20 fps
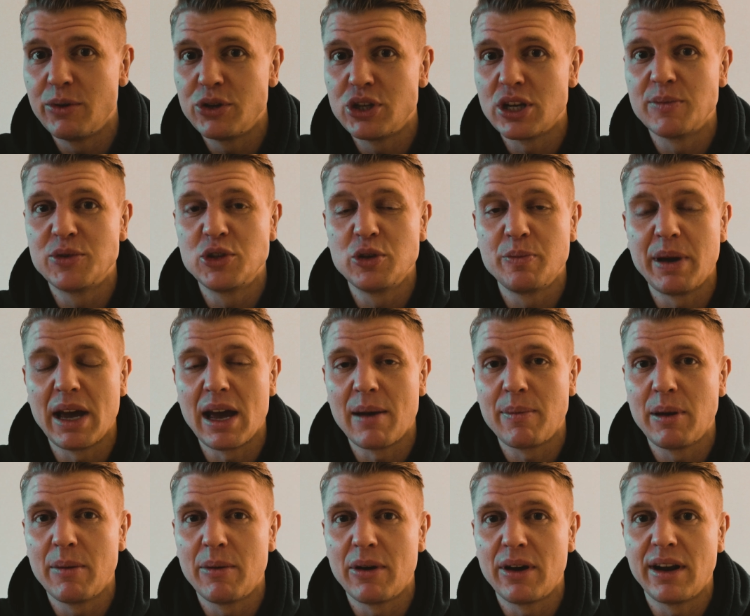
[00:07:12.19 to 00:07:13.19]
which I'm super
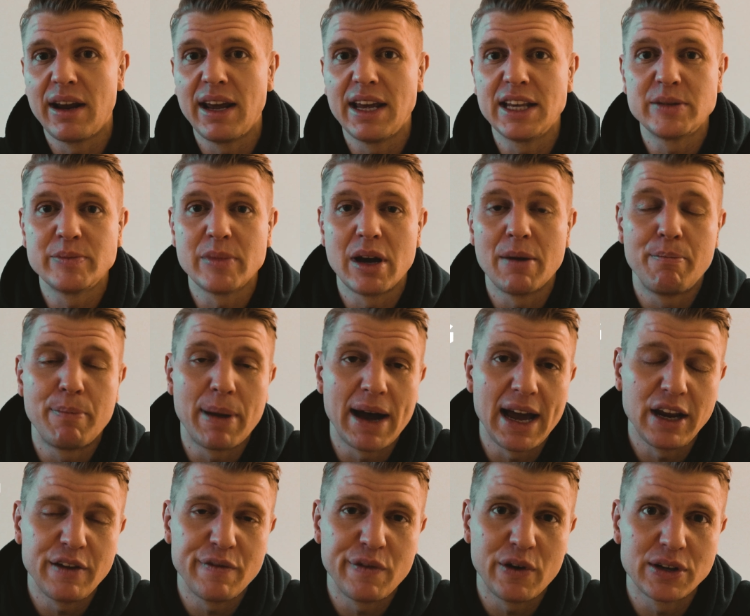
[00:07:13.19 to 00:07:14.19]
happy about, is my
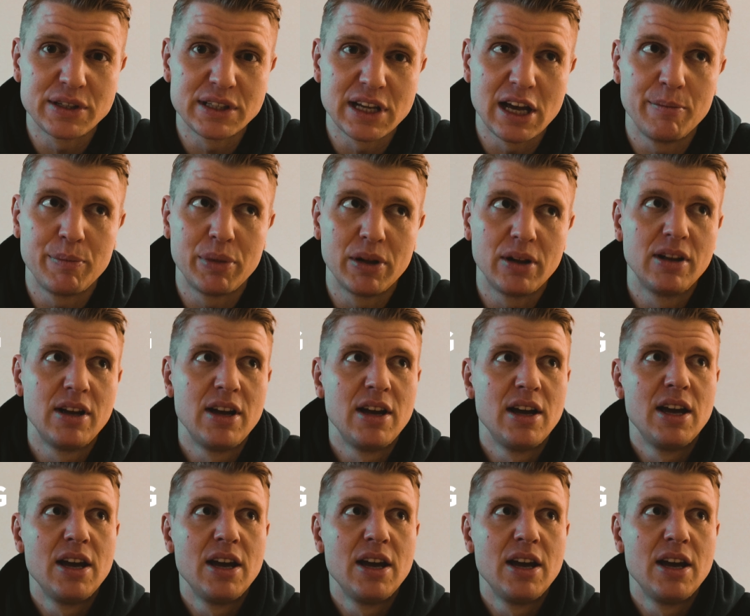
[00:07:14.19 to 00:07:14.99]
bike, for example.